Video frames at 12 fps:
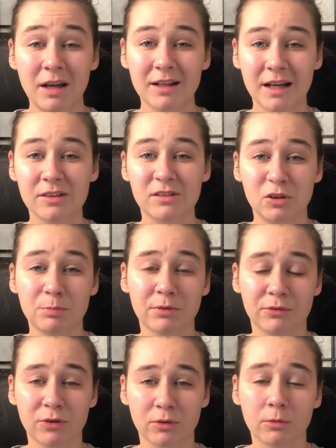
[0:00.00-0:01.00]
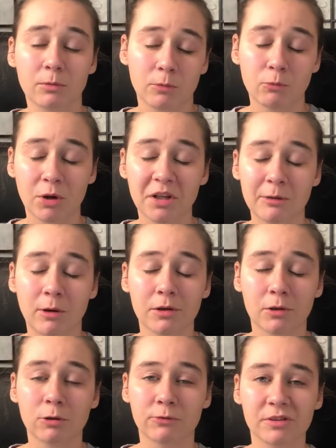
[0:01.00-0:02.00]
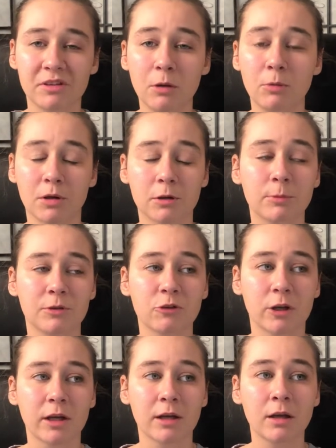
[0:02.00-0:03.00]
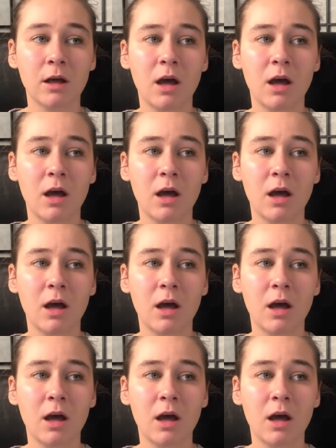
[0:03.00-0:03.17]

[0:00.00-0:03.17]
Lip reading: cats do prefer running water over still water when drinking,